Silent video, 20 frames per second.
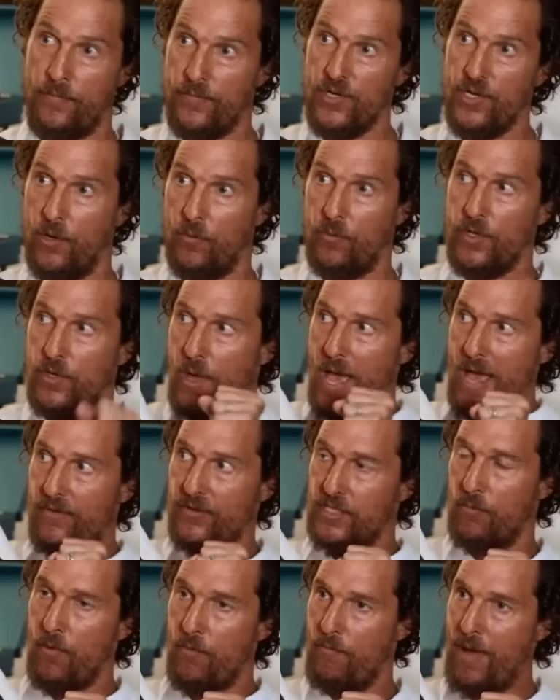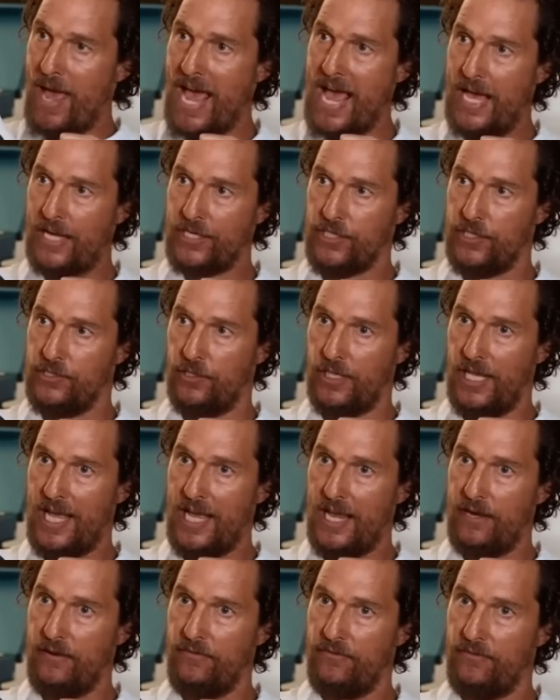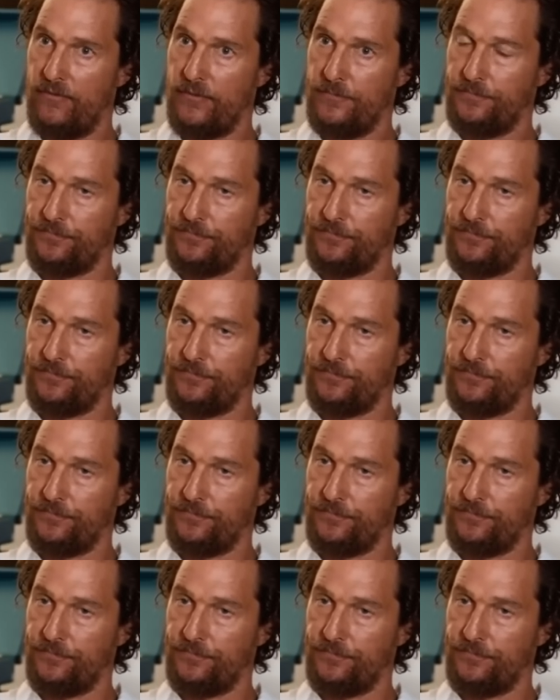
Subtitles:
when you have someone pass in your life,